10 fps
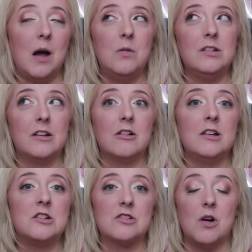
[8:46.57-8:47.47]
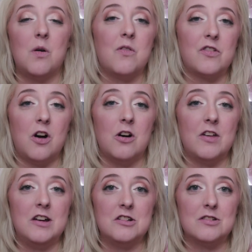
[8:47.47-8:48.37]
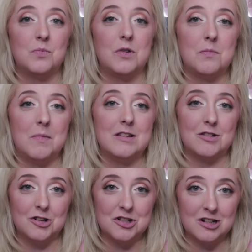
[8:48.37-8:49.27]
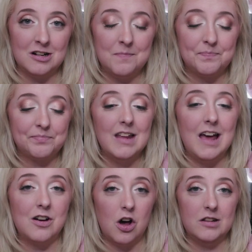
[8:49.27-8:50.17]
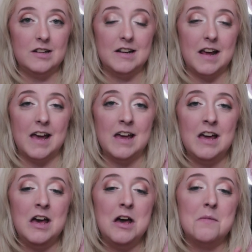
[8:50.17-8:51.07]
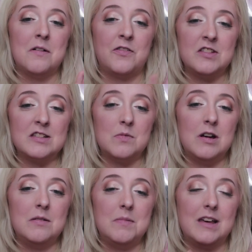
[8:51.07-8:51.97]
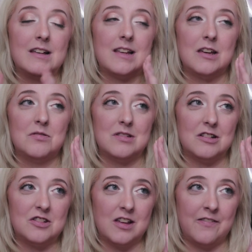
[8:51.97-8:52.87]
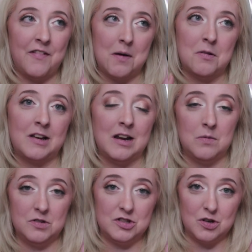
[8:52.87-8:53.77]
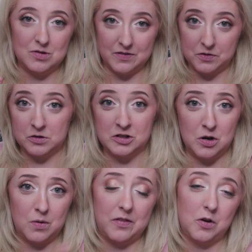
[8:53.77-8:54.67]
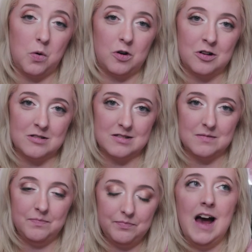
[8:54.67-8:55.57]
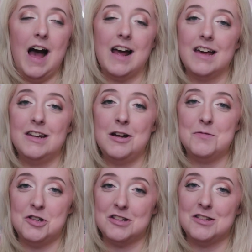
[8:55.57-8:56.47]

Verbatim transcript: will literally just go over the, all the edges with my serger and call it a day. But for this one, because I used such thick fabric and it was so difficult to go around the corners, I ended up just